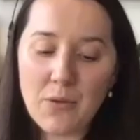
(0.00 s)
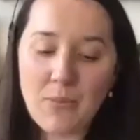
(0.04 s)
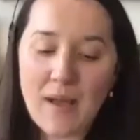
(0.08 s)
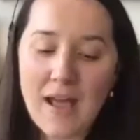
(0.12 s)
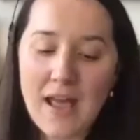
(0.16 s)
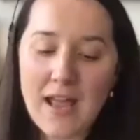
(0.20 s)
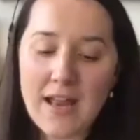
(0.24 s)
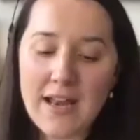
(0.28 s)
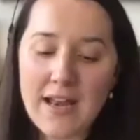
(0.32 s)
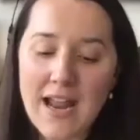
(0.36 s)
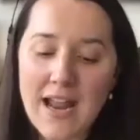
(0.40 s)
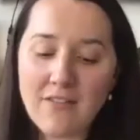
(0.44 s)

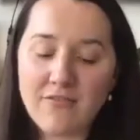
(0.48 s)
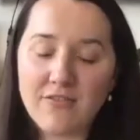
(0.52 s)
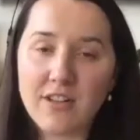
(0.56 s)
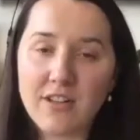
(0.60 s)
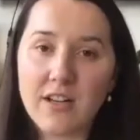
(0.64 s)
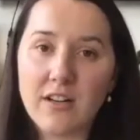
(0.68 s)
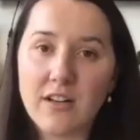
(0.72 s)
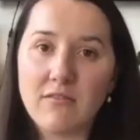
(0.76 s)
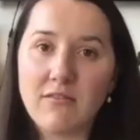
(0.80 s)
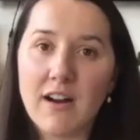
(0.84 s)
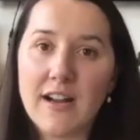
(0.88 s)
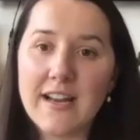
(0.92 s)
in
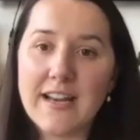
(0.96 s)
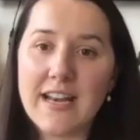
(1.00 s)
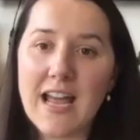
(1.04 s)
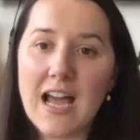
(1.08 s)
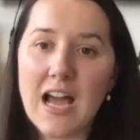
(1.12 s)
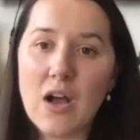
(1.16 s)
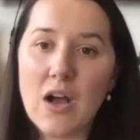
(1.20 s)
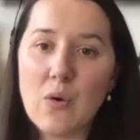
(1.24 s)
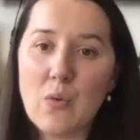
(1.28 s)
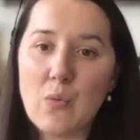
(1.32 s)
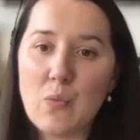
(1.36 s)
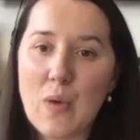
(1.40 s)
Africa right
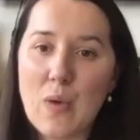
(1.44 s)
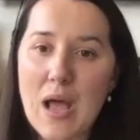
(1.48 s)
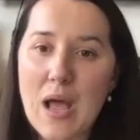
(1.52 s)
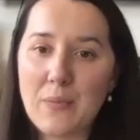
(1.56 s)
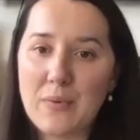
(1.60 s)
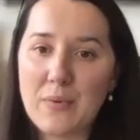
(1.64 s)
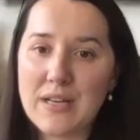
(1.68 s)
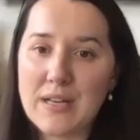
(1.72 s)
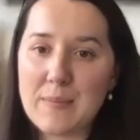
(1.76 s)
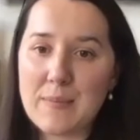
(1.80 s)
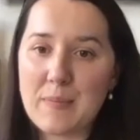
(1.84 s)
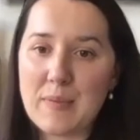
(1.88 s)
now, where
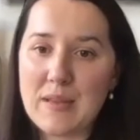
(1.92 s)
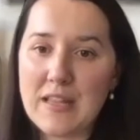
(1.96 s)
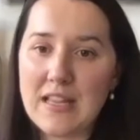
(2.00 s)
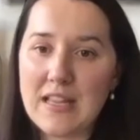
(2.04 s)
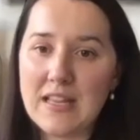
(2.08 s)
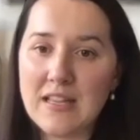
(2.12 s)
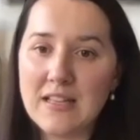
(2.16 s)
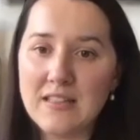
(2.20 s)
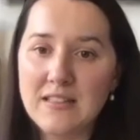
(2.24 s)
would it be?